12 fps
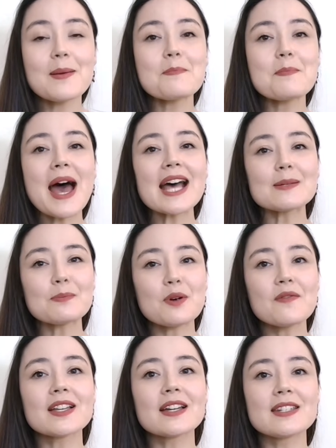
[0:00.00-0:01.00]
Past
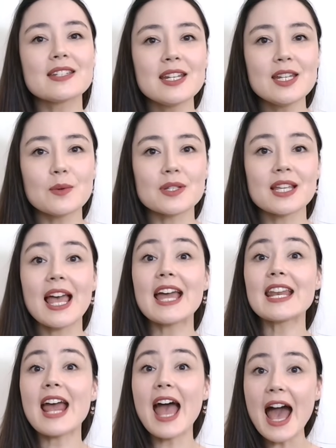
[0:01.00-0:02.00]
perfect continuous,
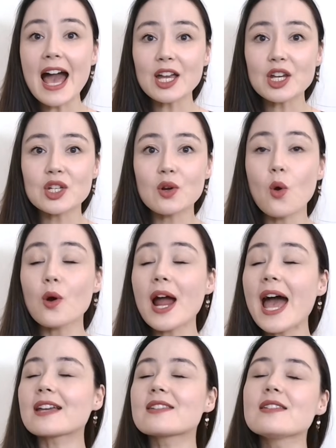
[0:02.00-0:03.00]
an action or
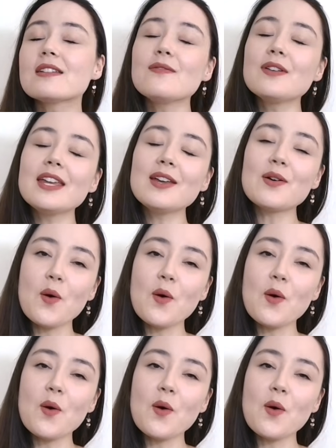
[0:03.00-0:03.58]
activity